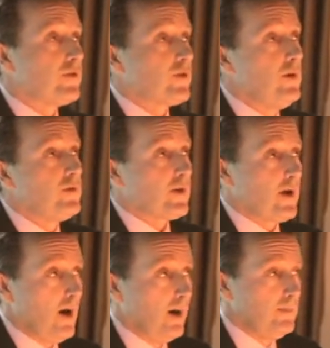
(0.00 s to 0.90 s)
The two to
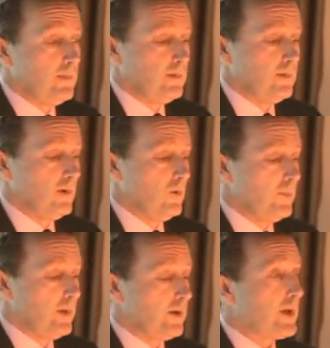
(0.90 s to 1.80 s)
come
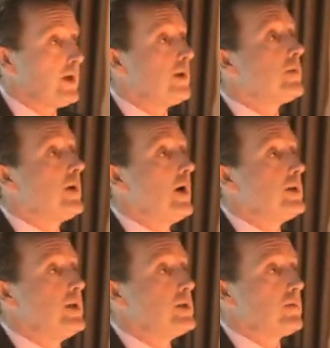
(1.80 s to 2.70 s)
will be looking at the
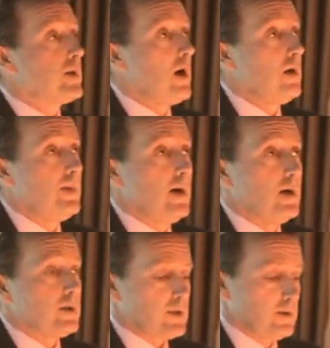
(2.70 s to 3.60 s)
ideas of Karl
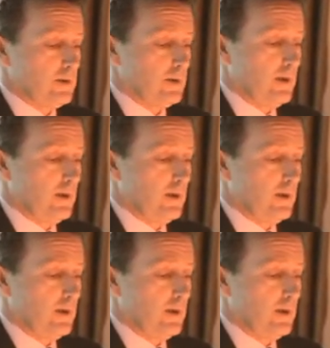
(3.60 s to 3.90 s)
Marx